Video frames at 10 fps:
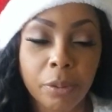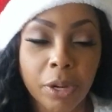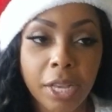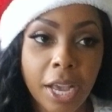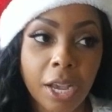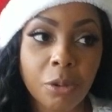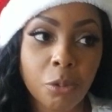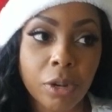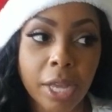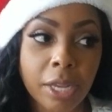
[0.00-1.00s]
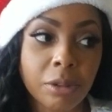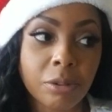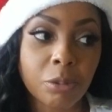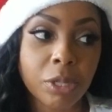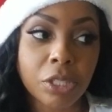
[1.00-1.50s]
But it got
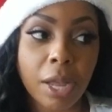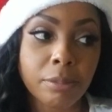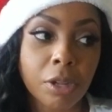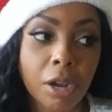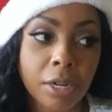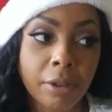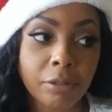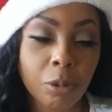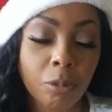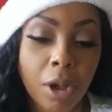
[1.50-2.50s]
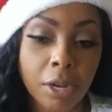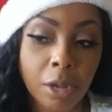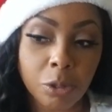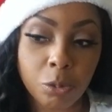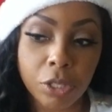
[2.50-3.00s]
like we stopped talking after a while, and
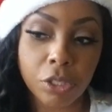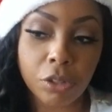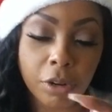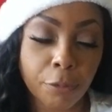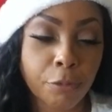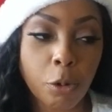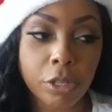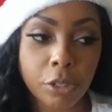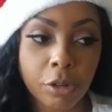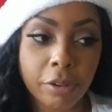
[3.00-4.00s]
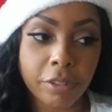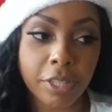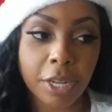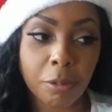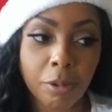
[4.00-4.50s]
I was really starting to focus on
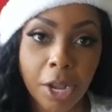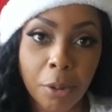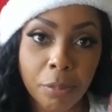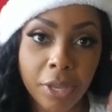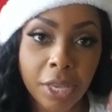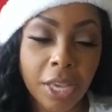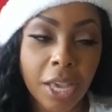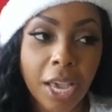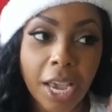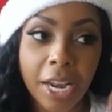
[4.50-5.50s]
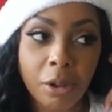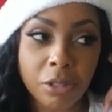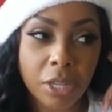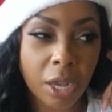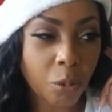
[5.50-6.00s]
everything around me, and I
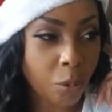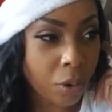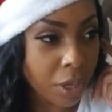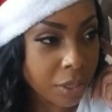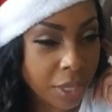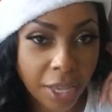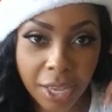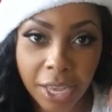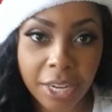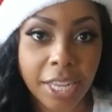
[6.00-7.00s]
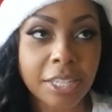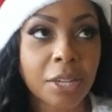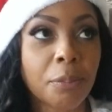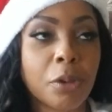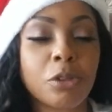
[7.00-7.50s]
was like, "What the heck?" Like
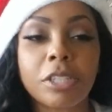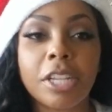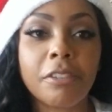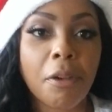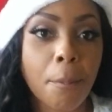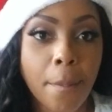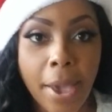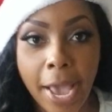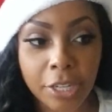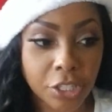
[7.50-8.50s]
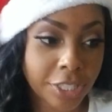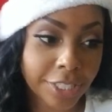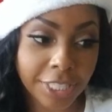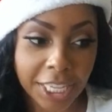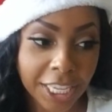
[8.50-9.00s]
the music didn't even match the
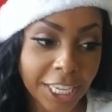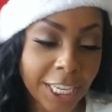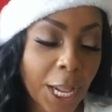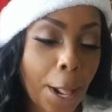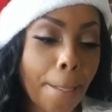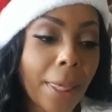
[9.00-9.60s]
scene.